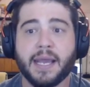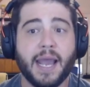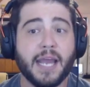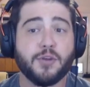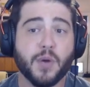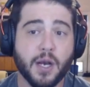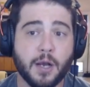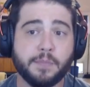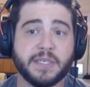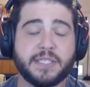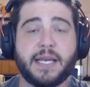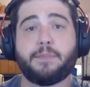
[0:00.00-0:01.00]
and you
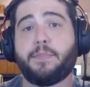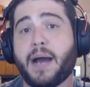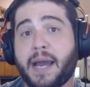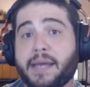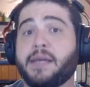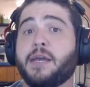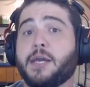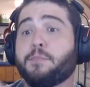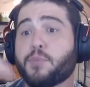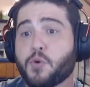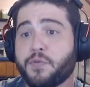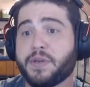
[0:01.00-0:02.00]
accomplish that by
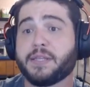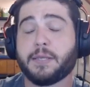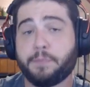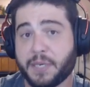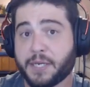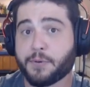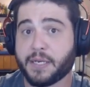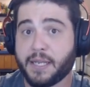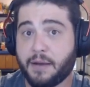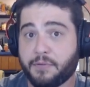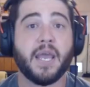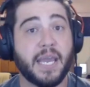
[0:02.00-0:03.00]
improving the P-crit
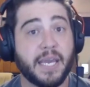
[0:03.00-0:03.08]
level.